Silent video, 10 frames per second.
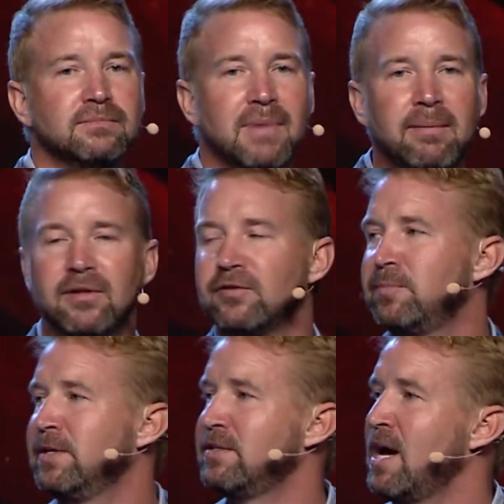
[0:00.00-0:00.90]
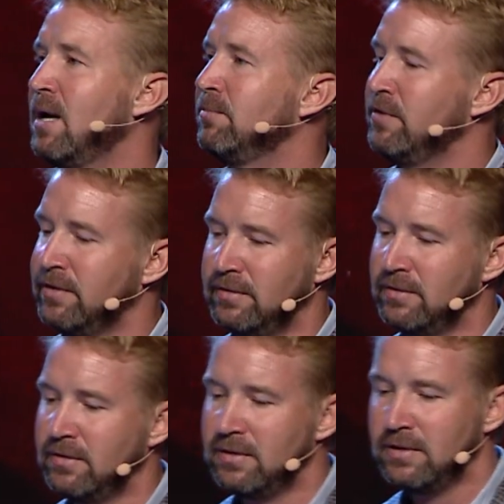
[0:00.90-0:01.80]
Maybe there's been times
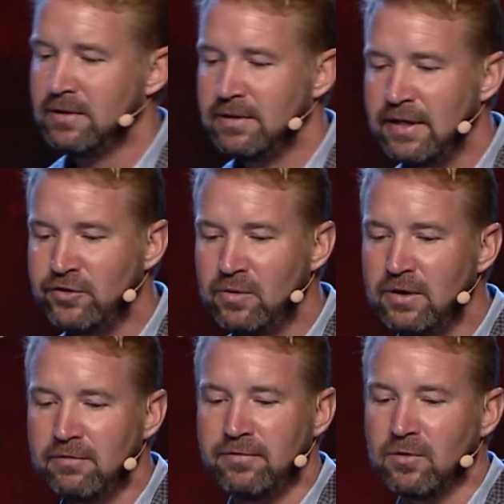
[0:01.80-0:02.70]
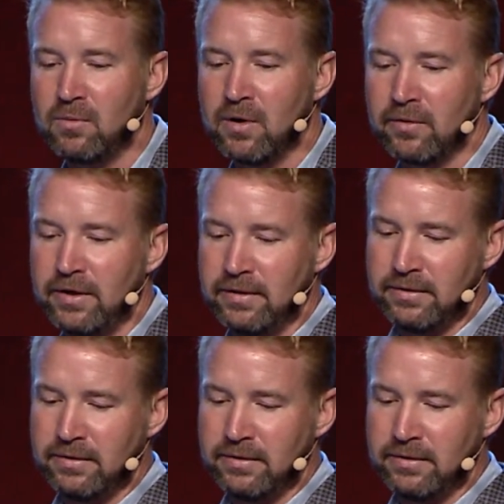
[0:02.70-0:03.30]
that you didn't feel worthy.